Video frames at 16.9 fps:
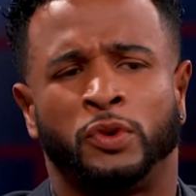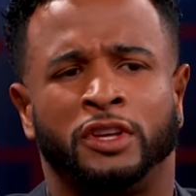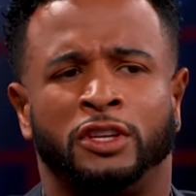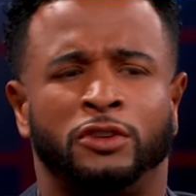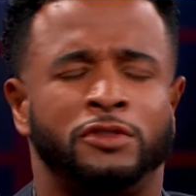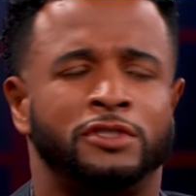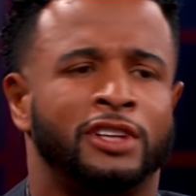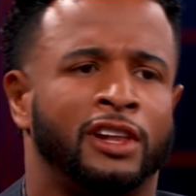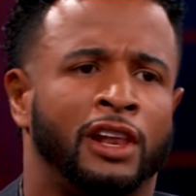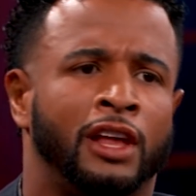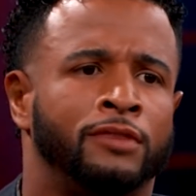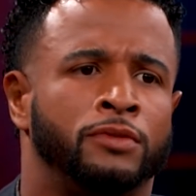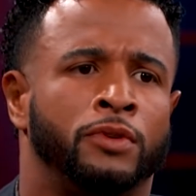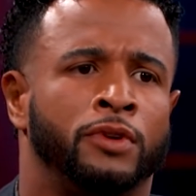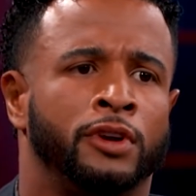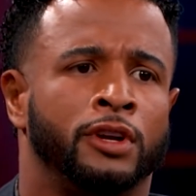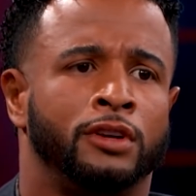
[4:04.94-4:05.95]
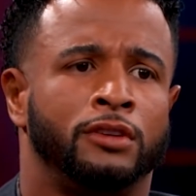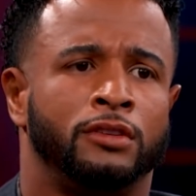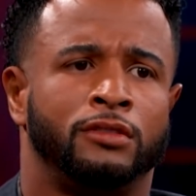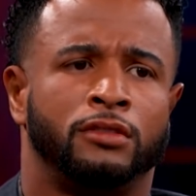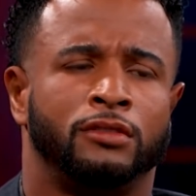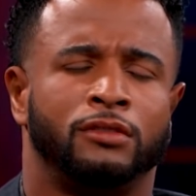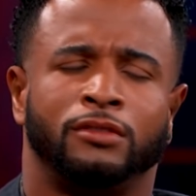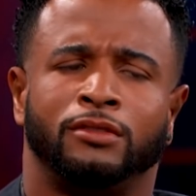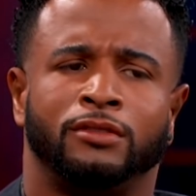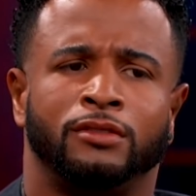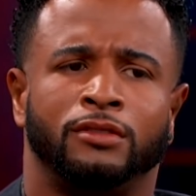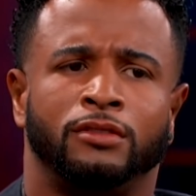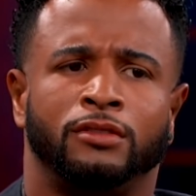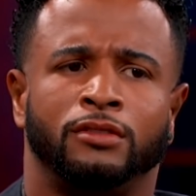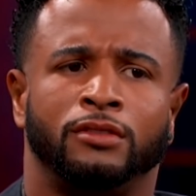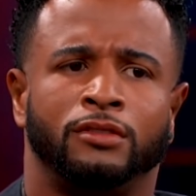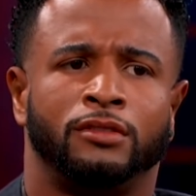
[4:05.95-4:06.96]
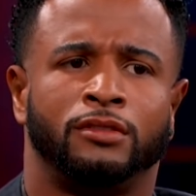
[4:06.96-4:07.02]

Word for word: we used the love word. And I went over